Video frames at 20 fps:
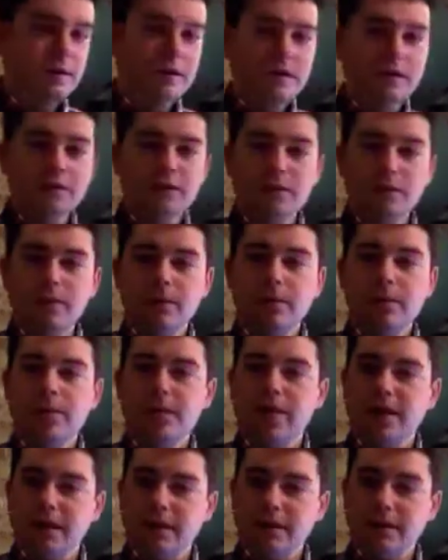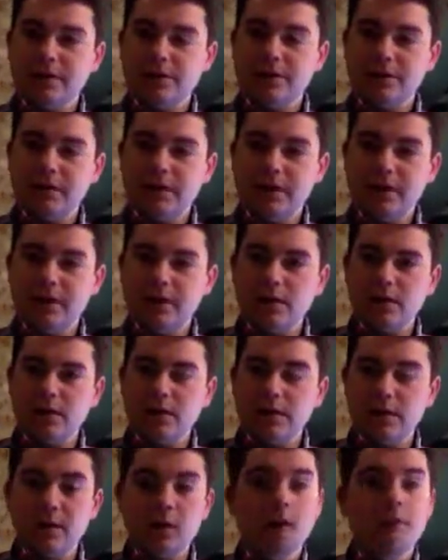Some of the negatives of
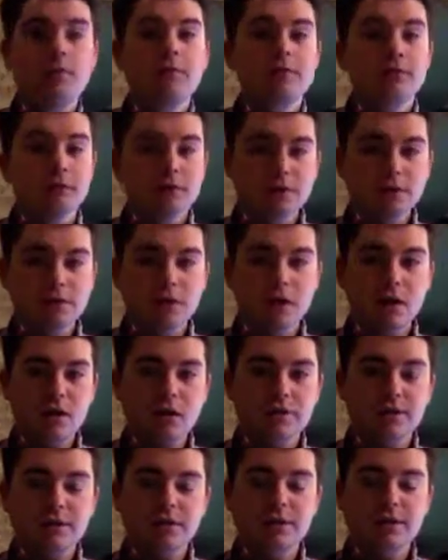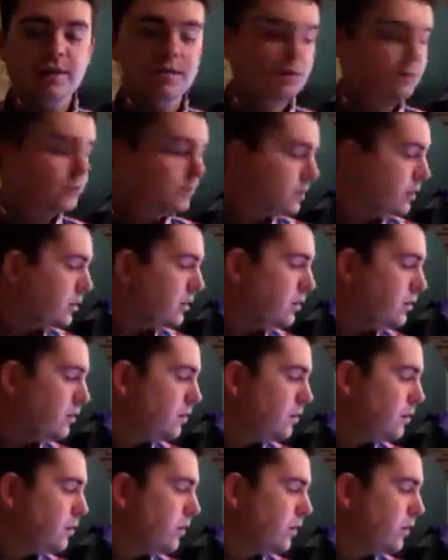downloading. First off, it's
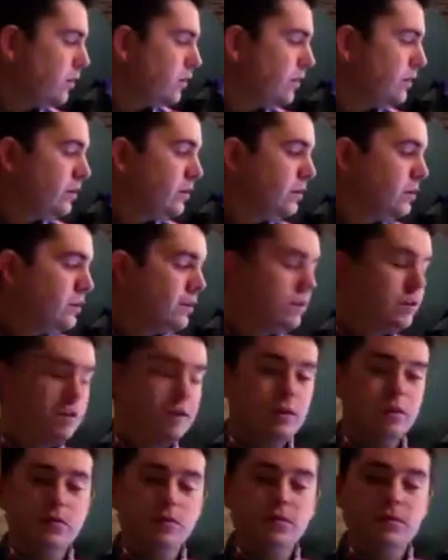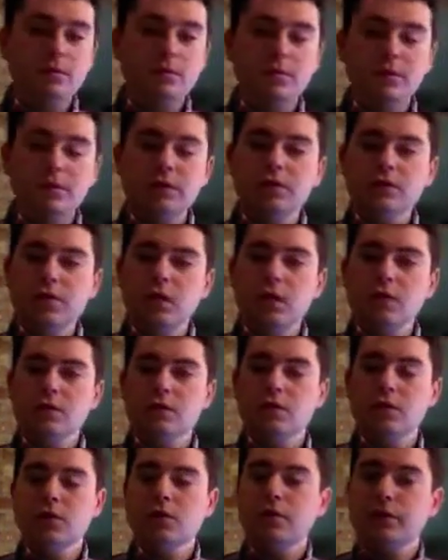illegal. These laws
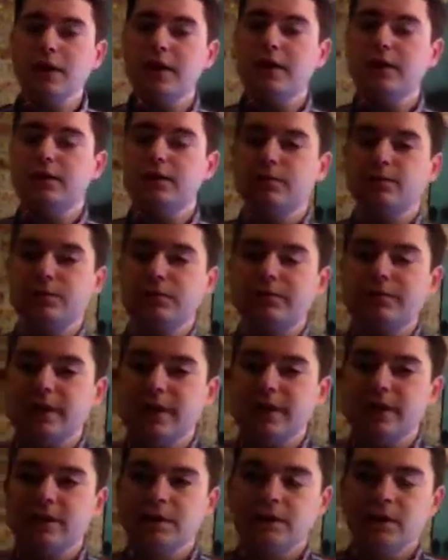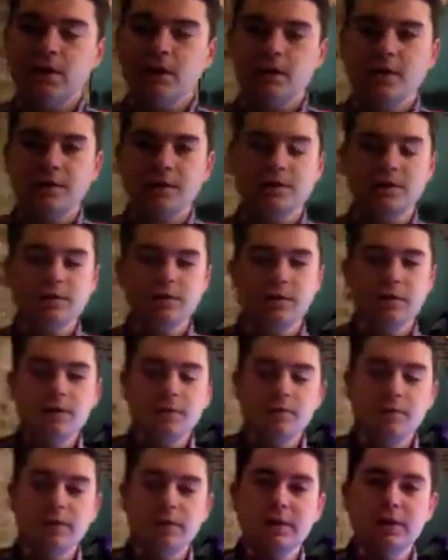were created to protect the artist
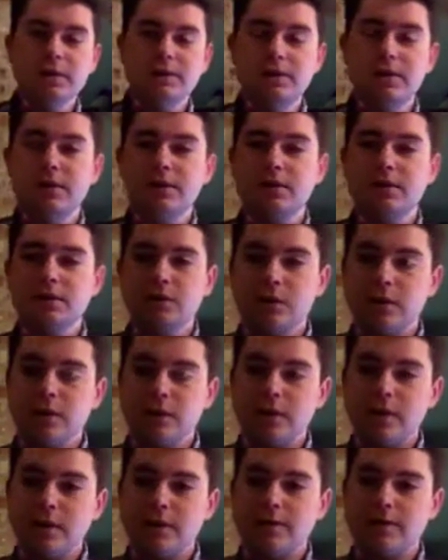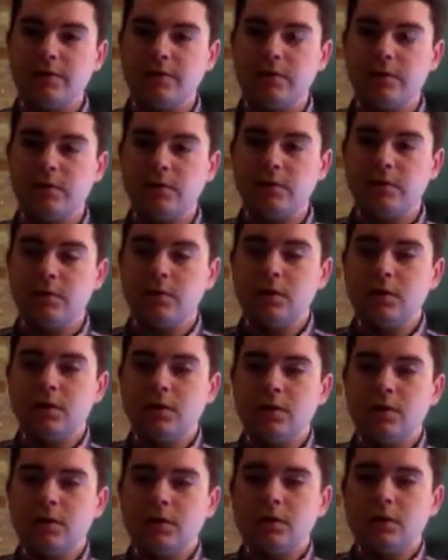because they deserve revenue
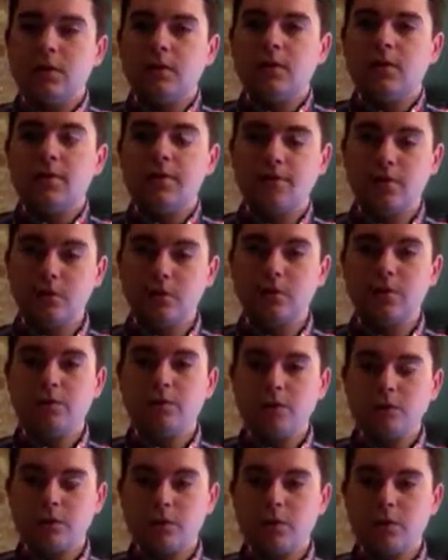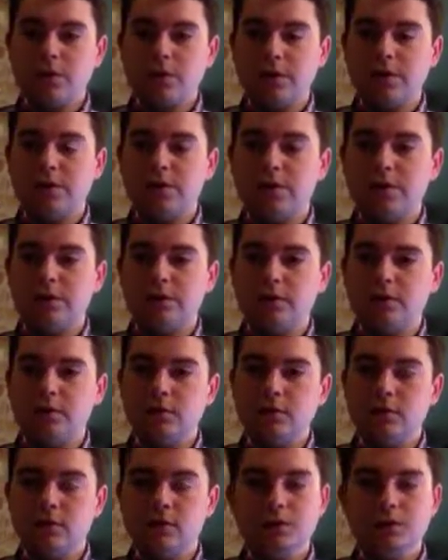for the work that they do.